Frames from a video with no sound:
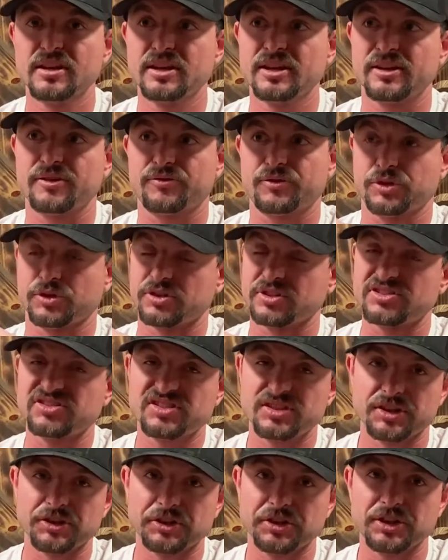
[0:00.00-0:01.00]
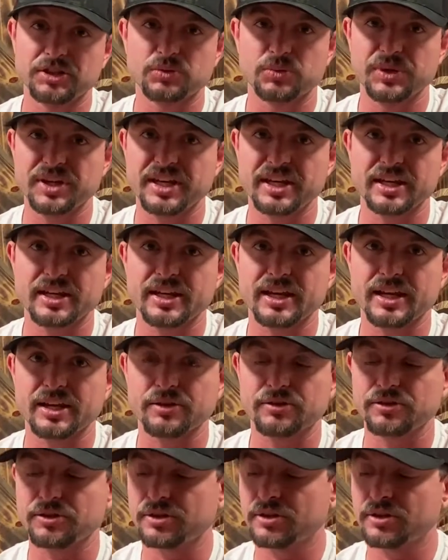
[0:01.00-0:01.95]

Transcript: if you're a serious weekend angler